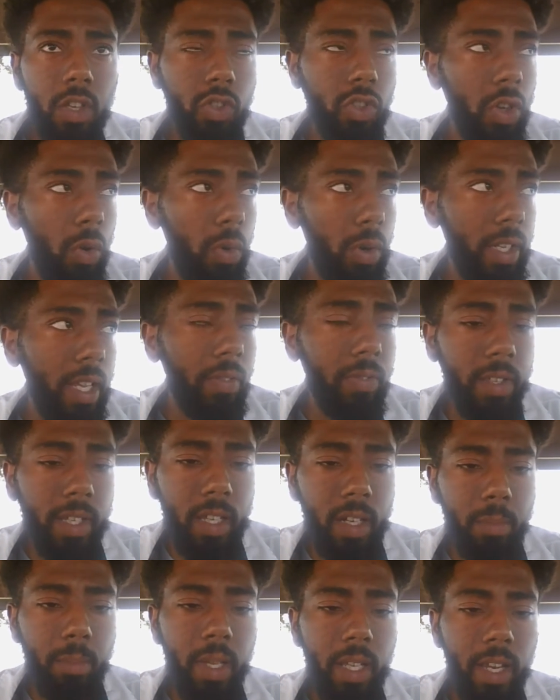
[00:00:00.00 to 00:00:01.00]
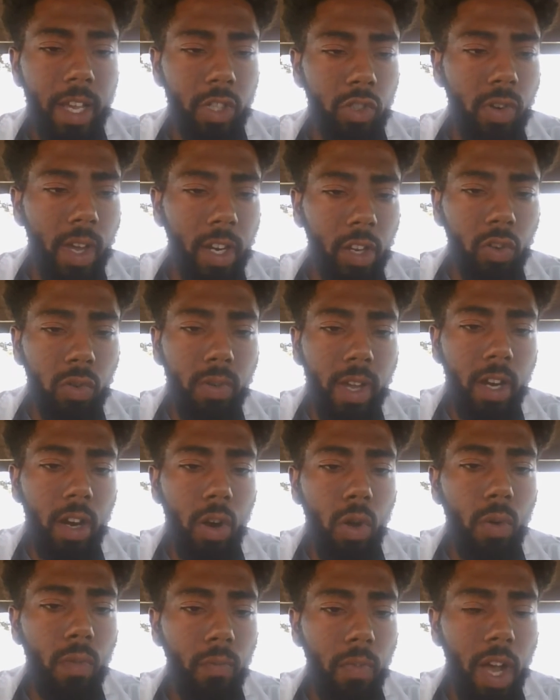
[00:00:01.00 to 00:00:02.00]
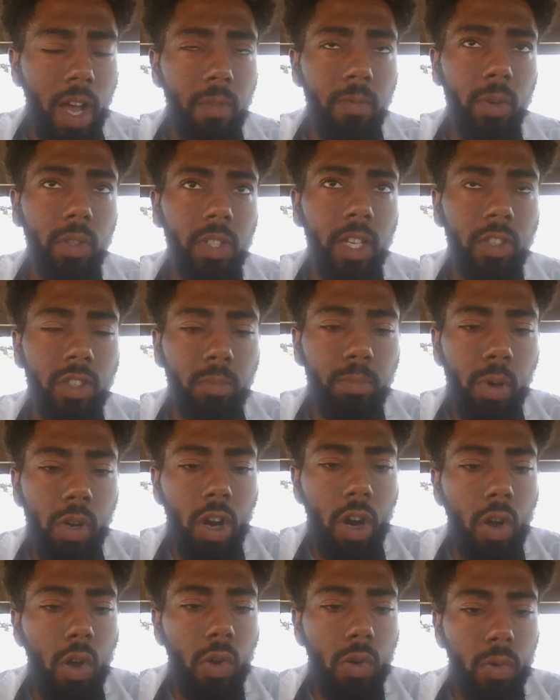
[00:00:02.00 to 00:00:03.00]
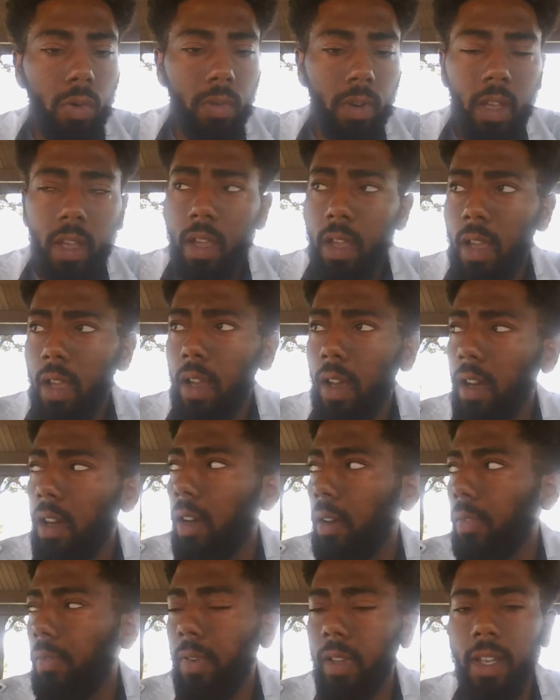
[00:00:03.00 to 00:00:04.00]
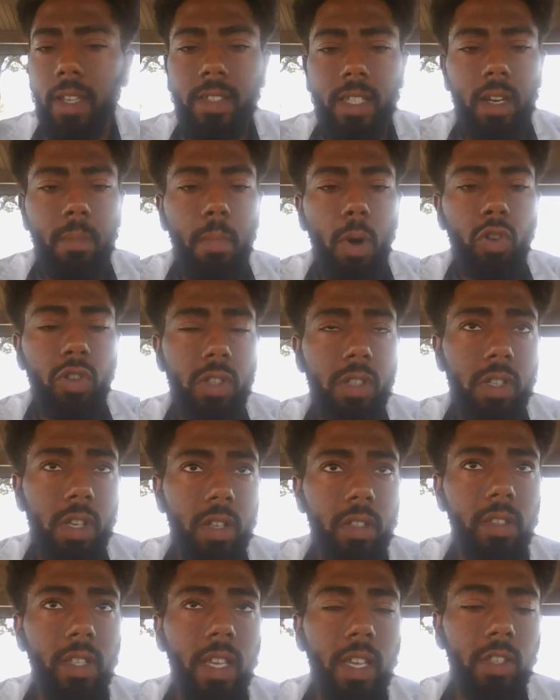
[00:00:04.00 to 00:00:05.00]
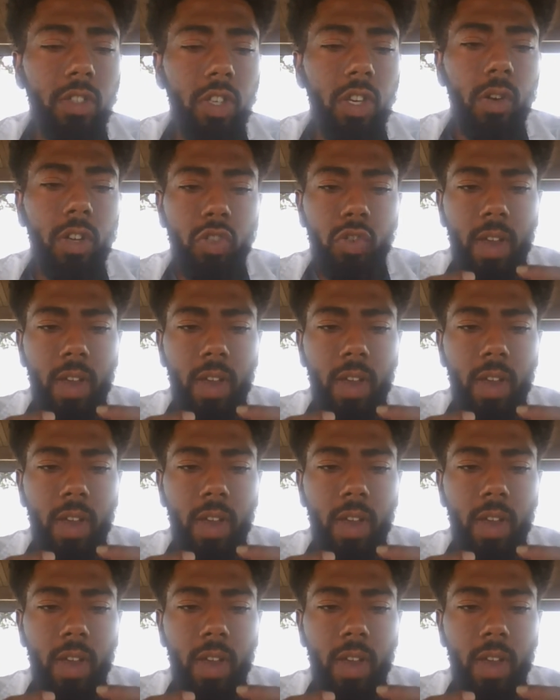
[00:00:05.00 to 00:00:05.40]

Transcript: So we're definitely gonna be like trying to create our own vibe for things and put our own feelings and emotions on things, you know,